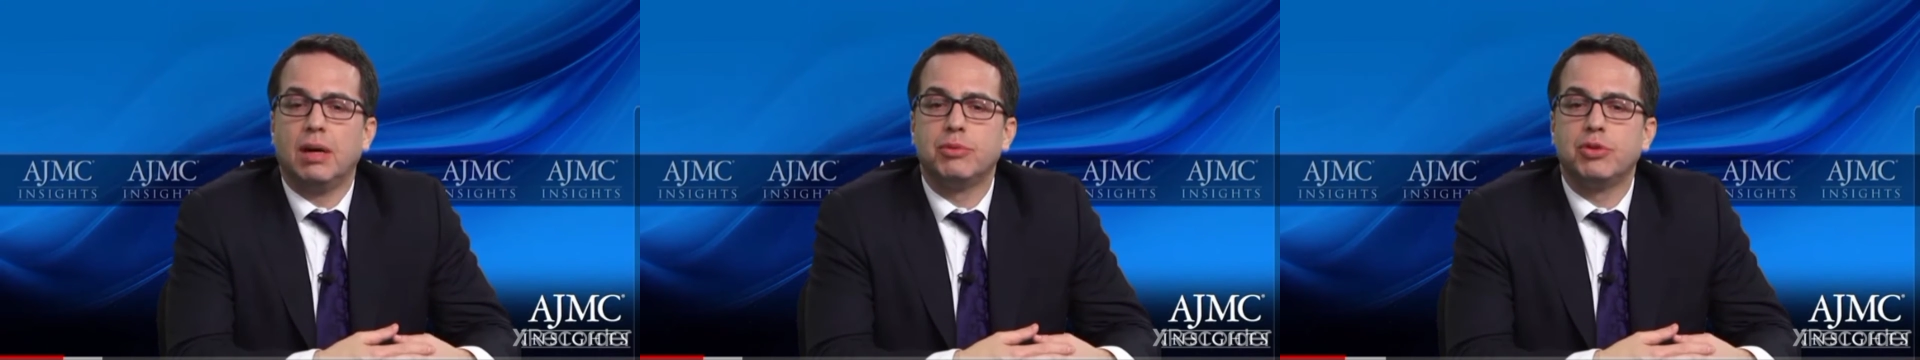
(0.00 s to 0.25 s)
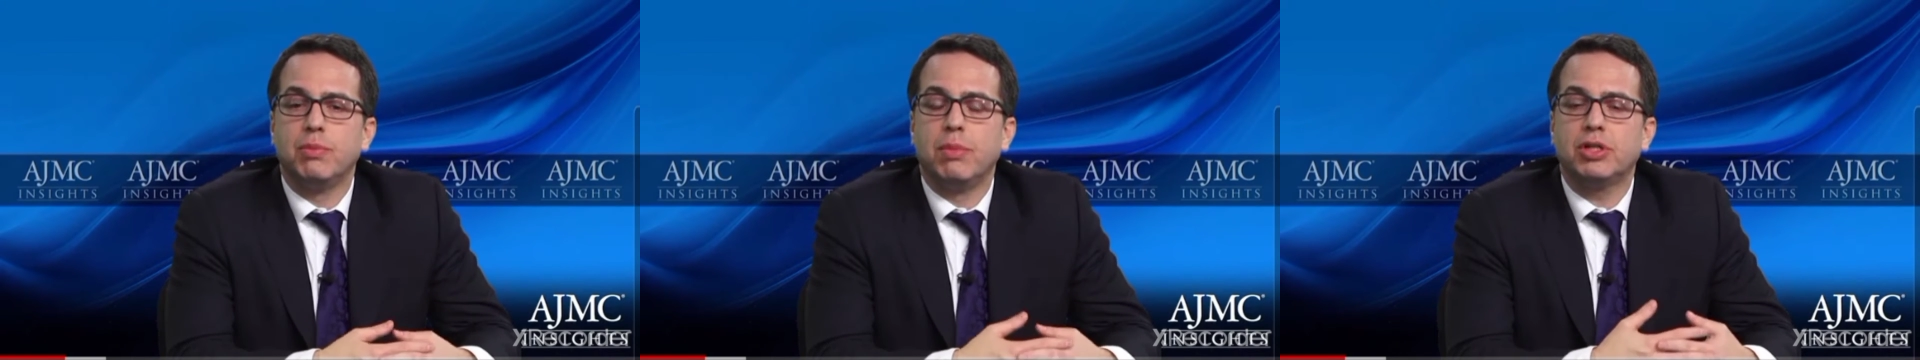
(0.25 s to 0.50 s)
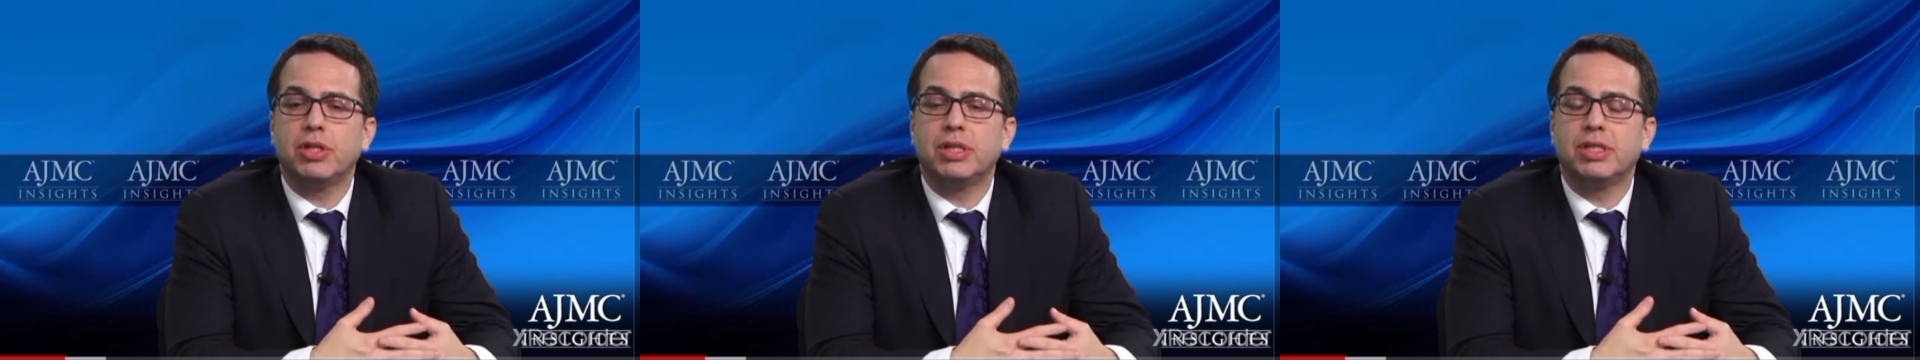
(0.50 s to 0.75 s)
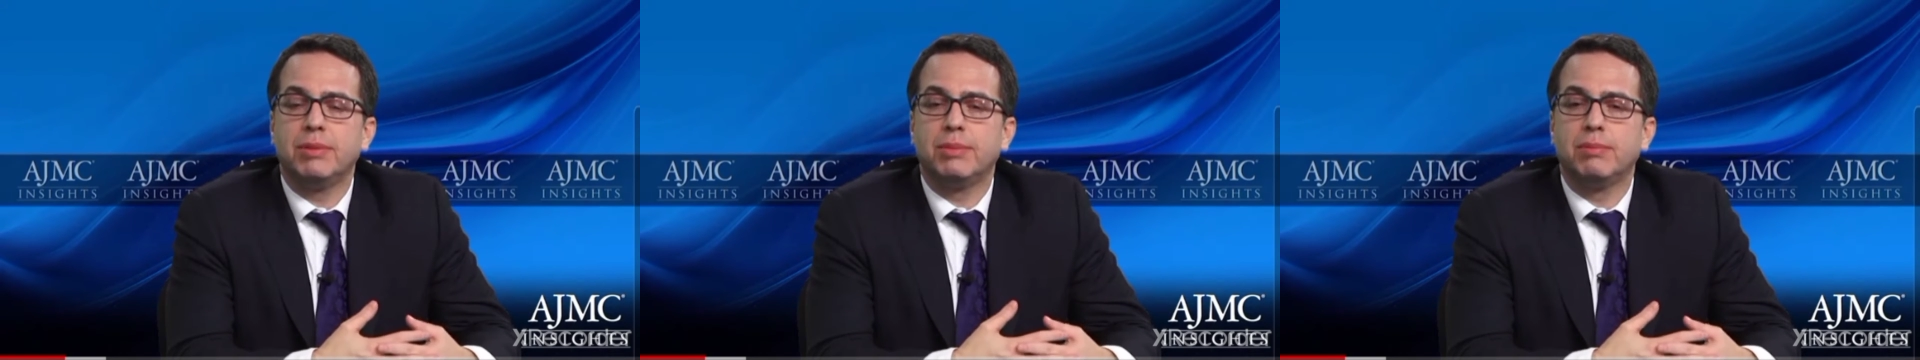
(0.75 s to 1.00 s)
So much of the
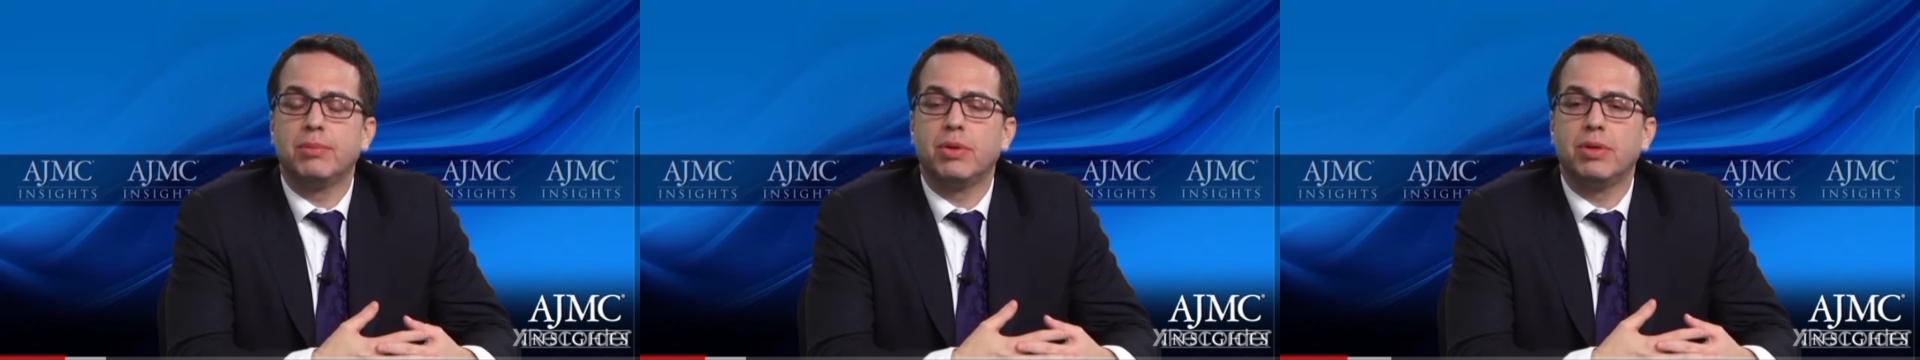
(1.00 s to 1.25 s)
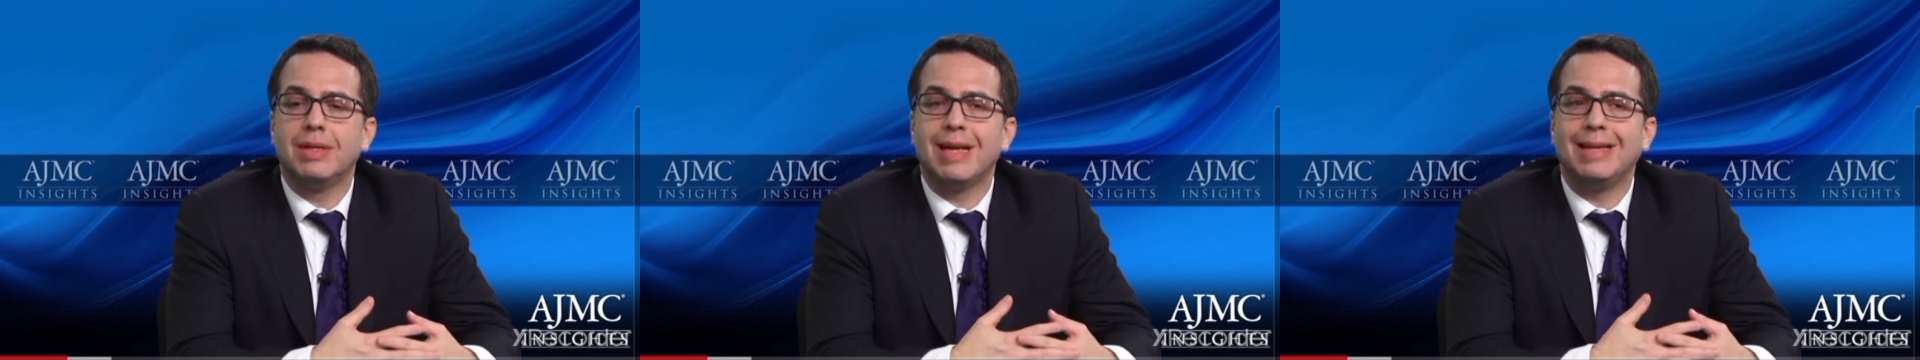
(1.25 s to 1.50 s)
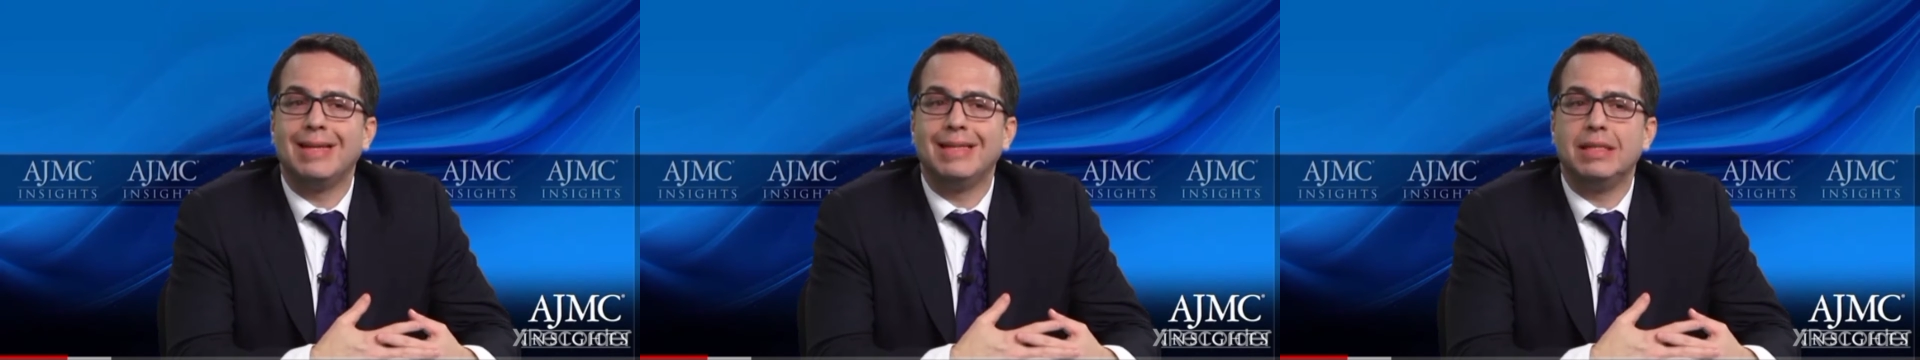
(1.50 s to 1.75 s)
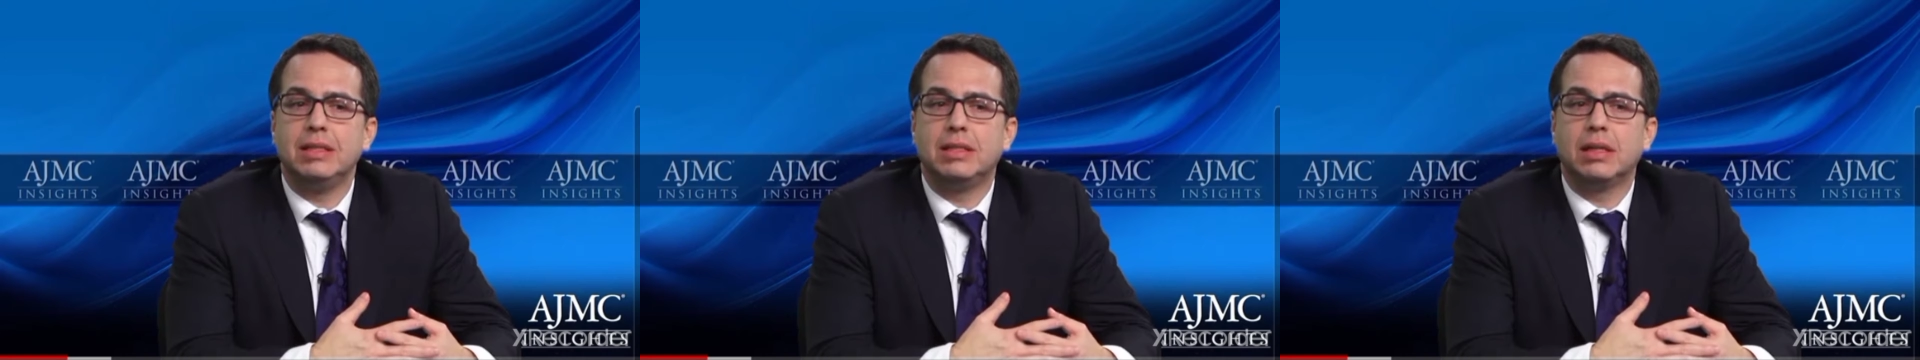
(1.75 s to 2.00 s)
symptom burden that
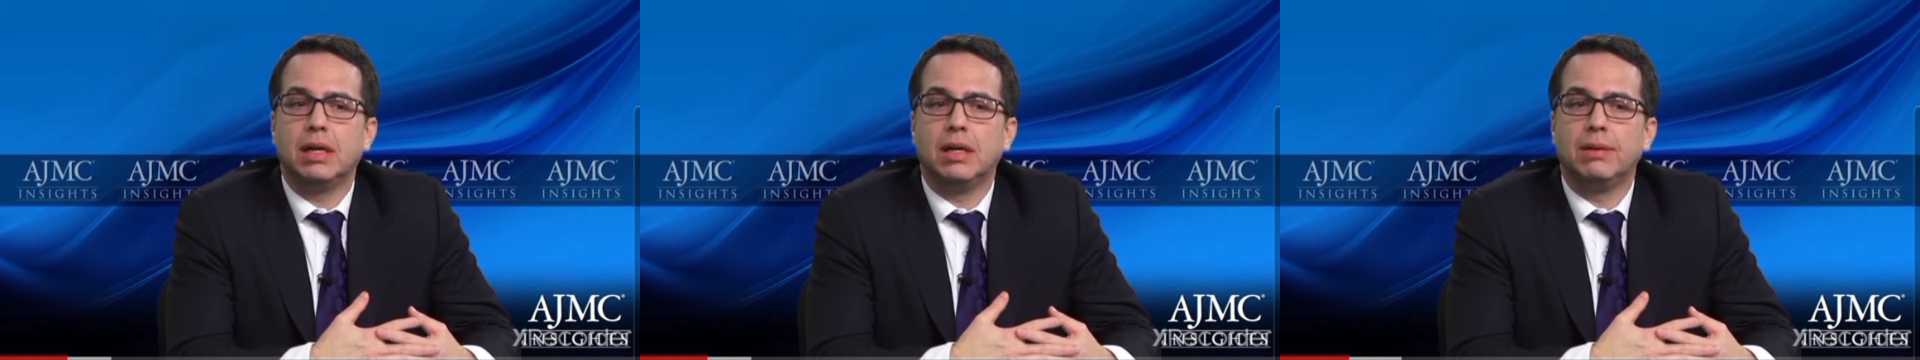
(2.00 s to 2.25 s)
is